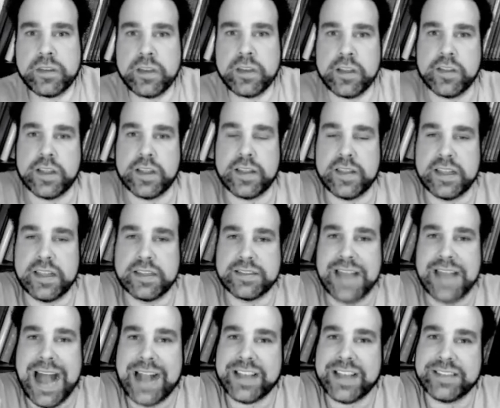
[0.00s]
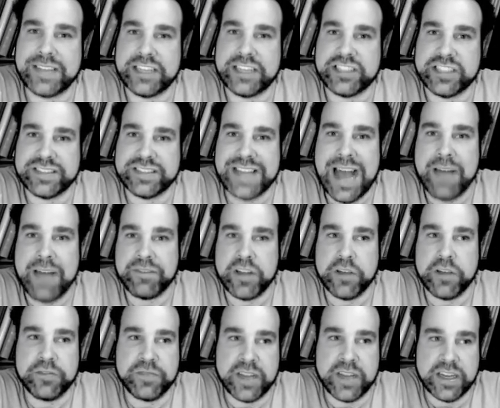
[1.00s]
these accusations have
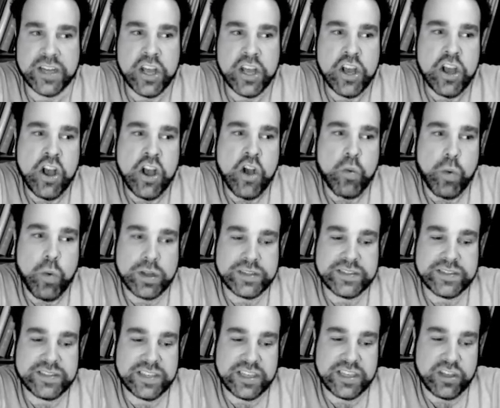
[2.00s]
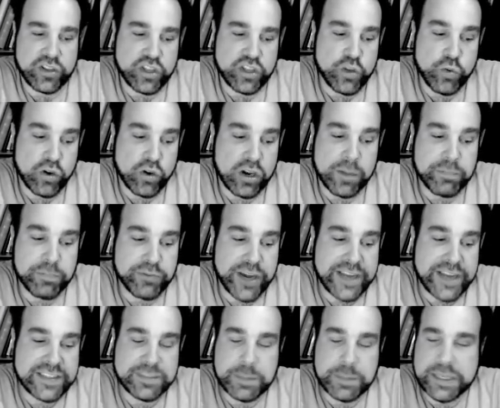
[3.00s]
no feet. Once you know you are a
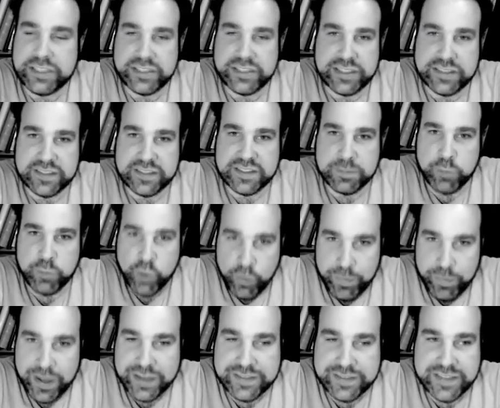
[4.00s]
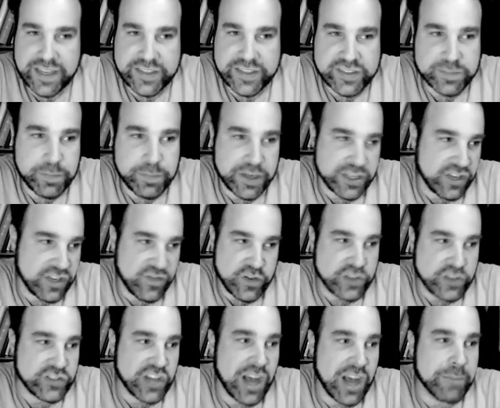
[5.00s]
prey species, as Moldbug says. But if you
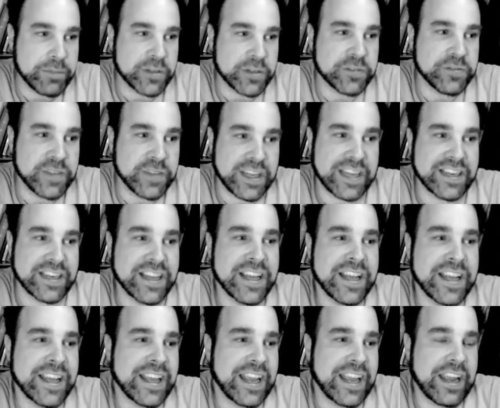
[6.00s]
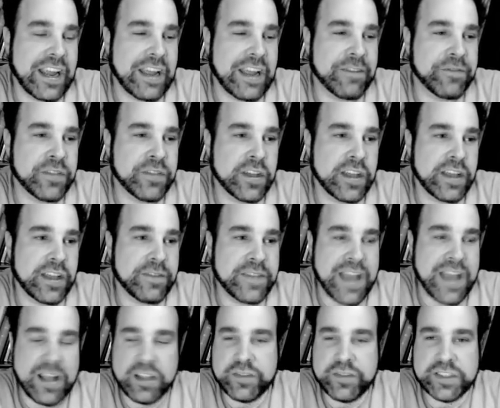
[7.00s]
stomp your feet, if the if
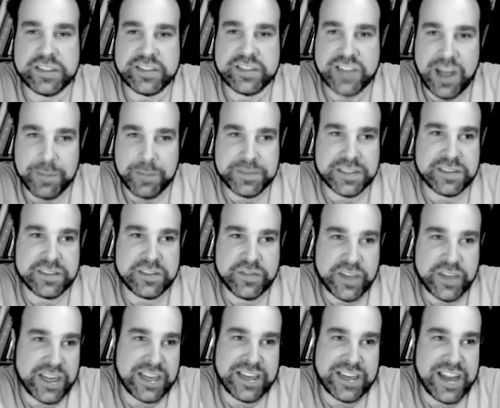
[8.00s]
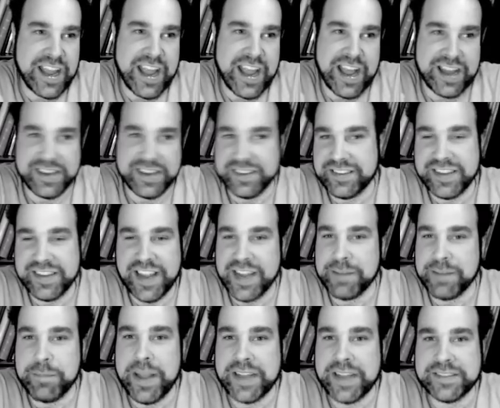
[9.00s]
the elephant stomps its feet and
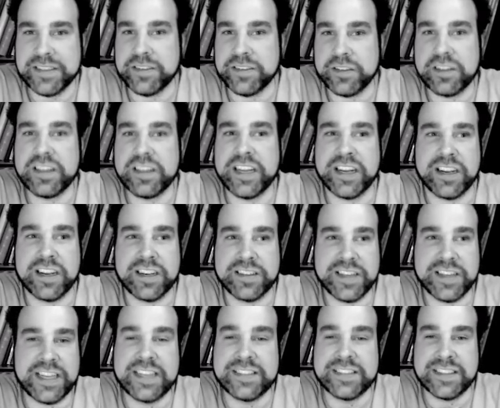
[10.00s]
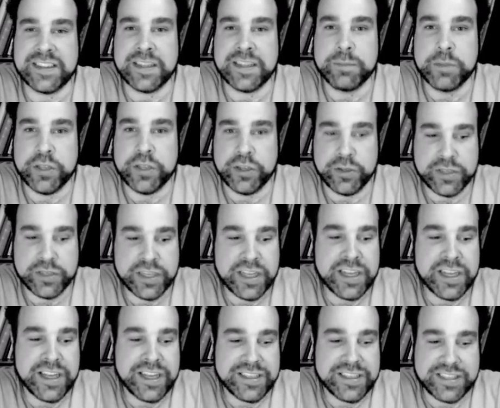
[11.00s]
and makes it clear that he's in the mood
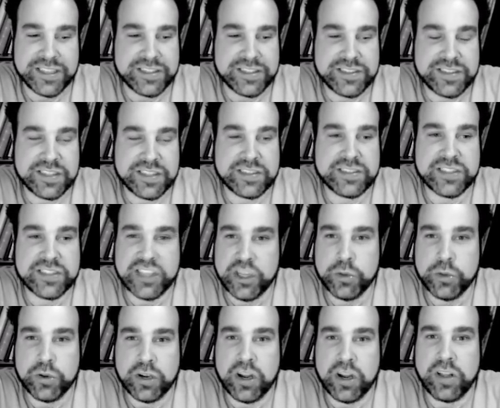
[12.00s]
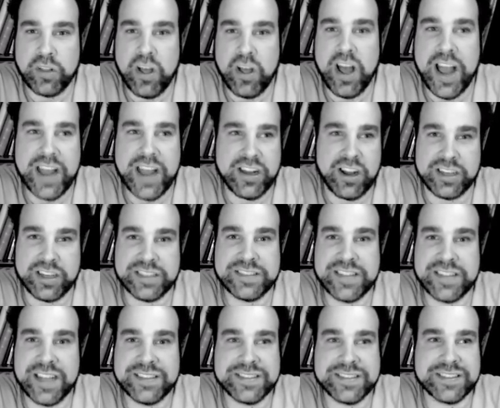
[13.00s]
to to skewer a lion on his
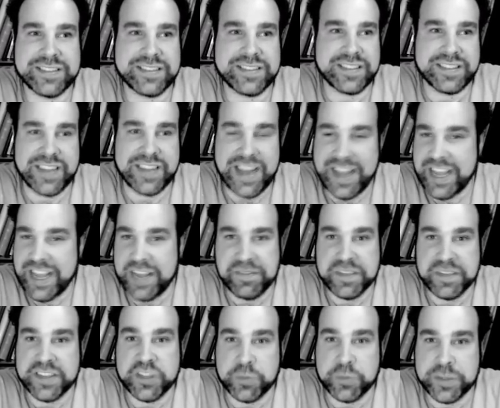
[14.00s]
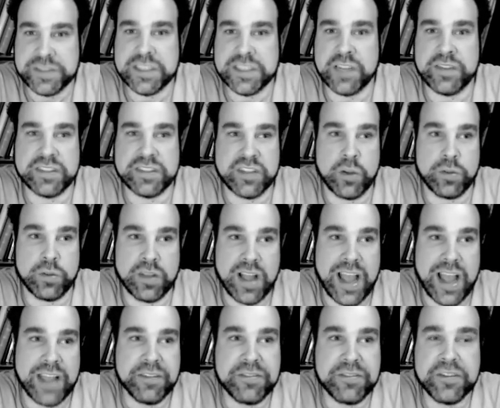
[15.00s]
tusks today, even at the risk of his own
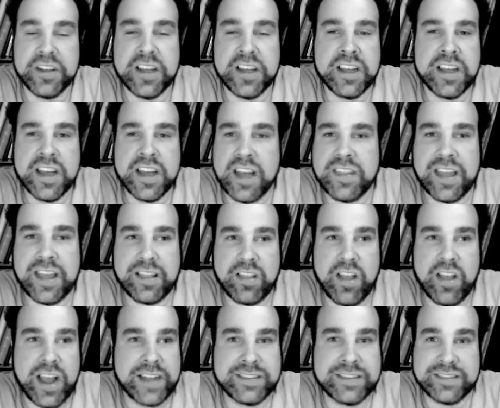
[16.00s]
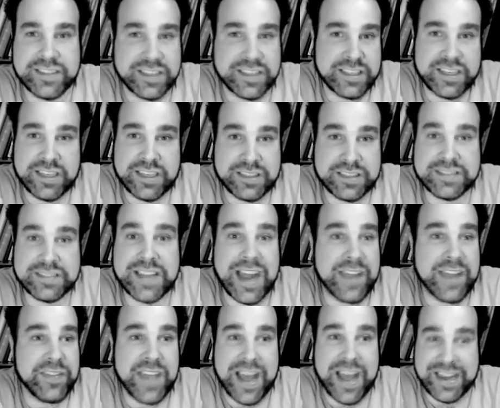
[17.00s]
life, that lion's going to
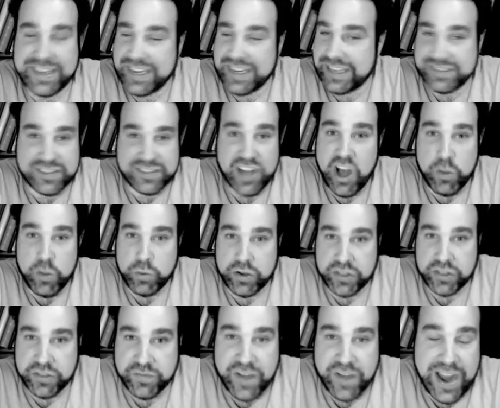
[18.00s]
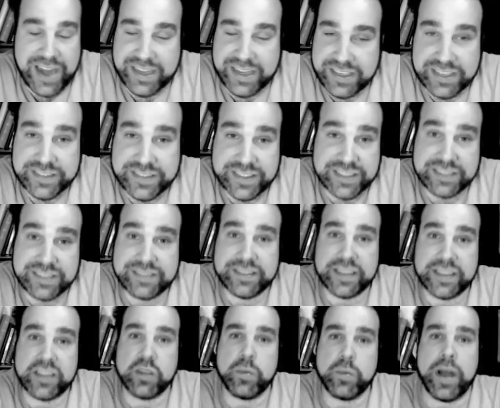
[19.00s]
decide that it's not worth the fight and he's going to
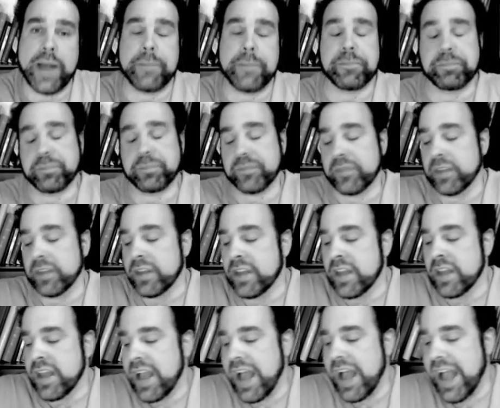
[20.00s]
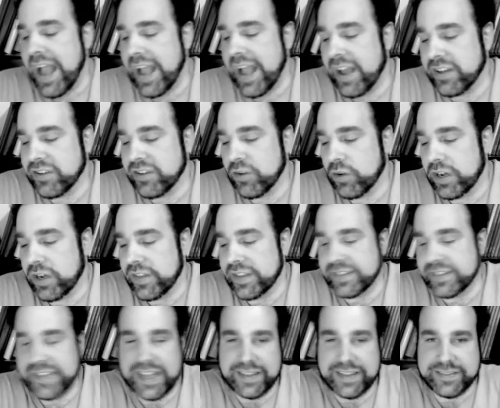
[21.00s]
slink away, and or in
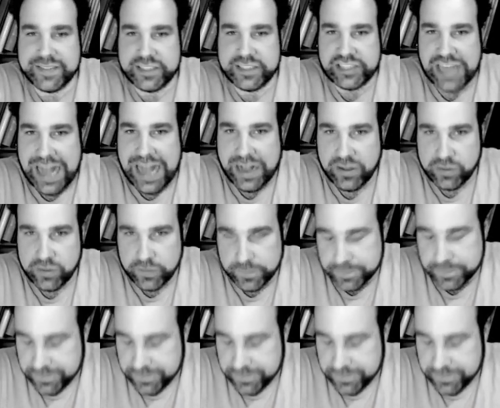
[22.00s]
this case the jackal,